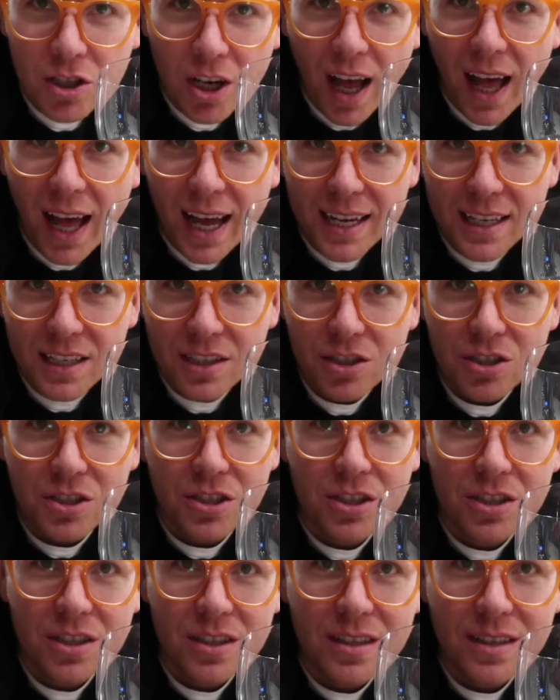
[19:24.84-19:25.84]

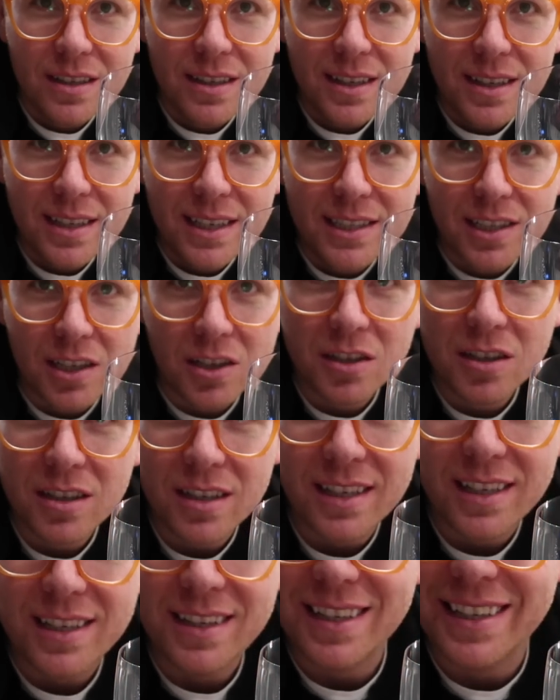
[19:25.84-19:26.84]
judge. It's a
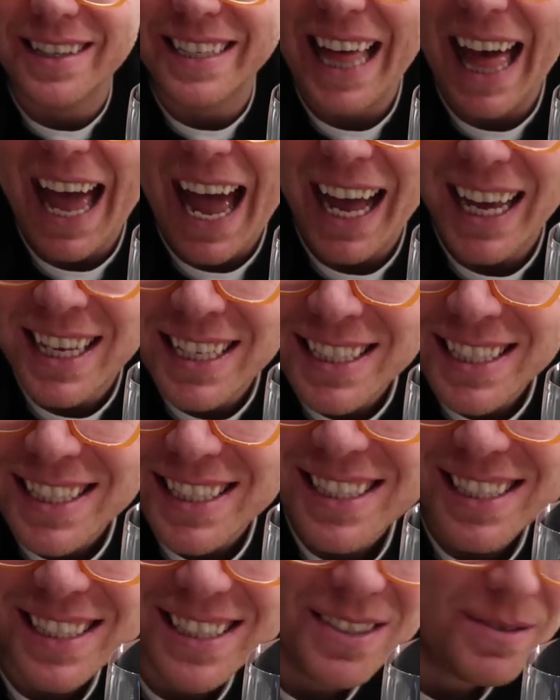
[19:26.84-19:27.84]
good
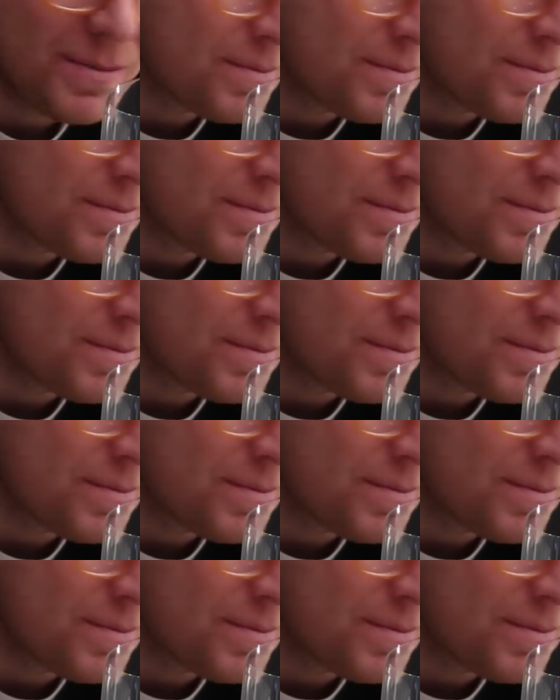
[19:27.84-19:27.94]
glass. It's